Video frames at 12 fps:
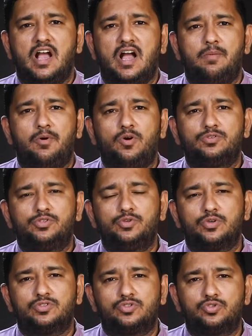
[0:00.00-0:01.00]
about
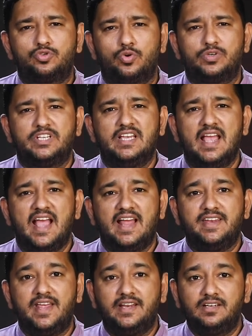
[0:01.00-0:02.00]
your story
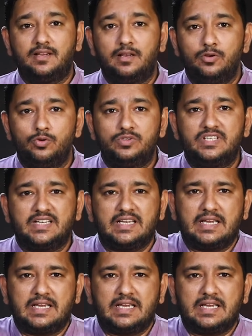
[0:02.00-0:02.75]
and include the